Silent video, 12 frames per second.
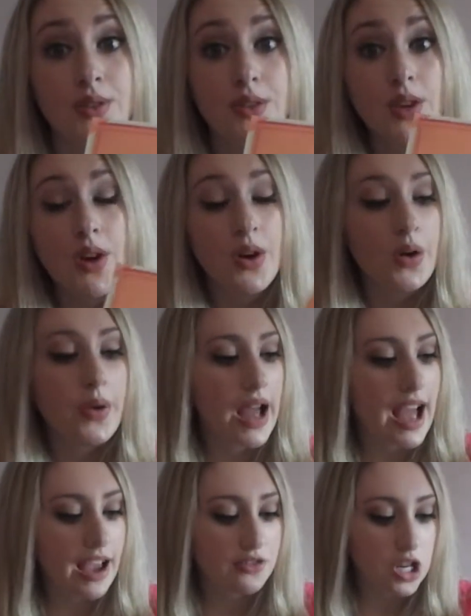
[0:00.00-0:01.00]
So
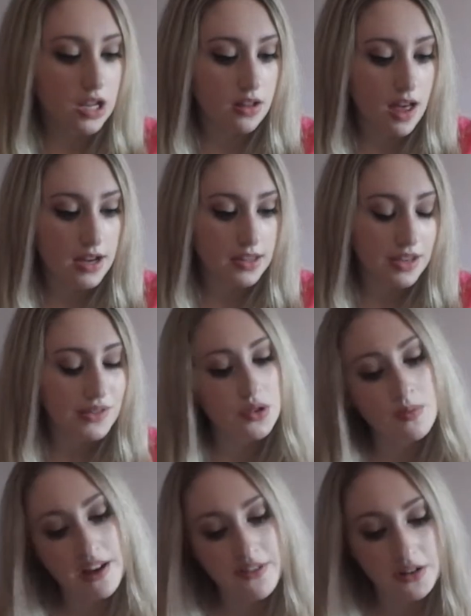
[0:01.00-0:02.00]
I've tried a lot of things
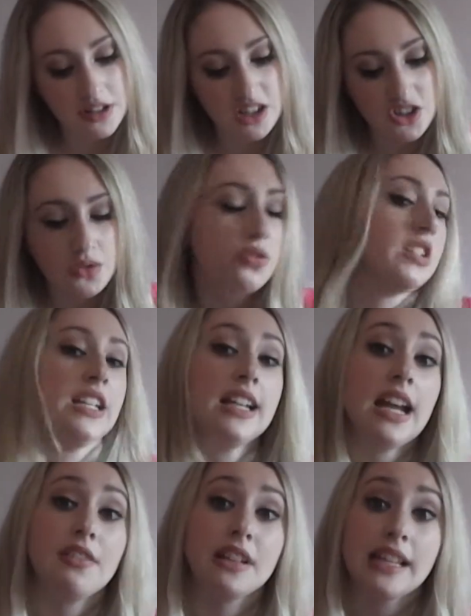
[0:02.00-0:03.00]
with my foundation routine.
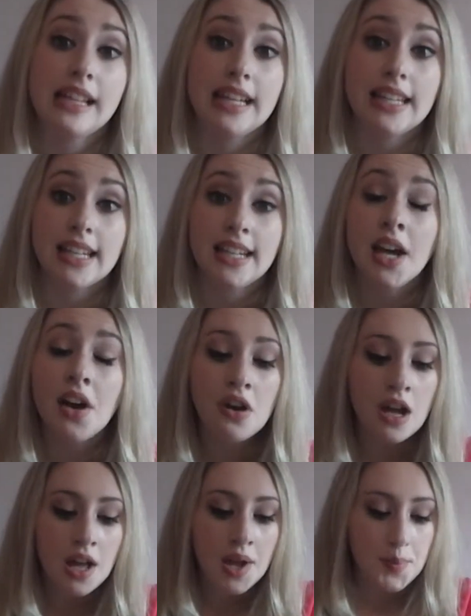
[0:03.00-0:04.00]
I really like it
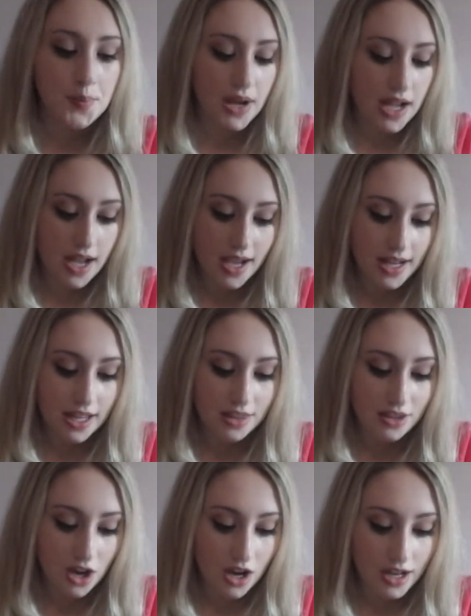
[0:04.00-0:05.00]
now, but I
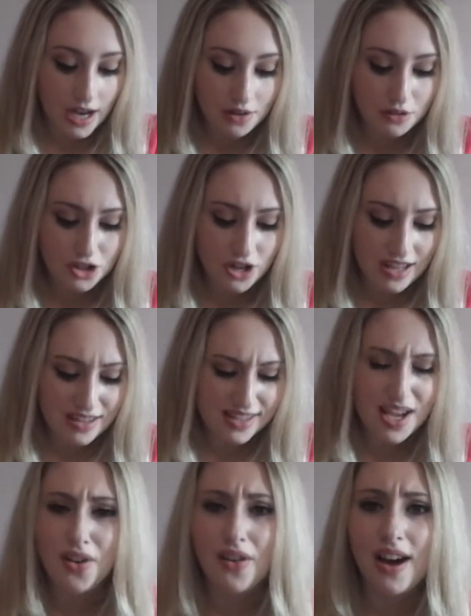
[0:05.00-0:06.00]
thought I would try
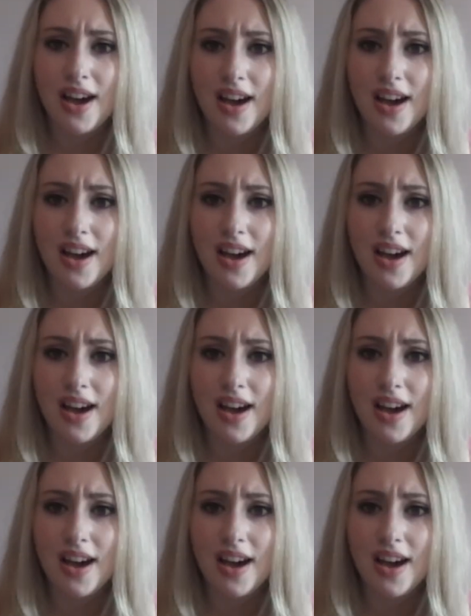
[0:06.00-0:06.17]
this out.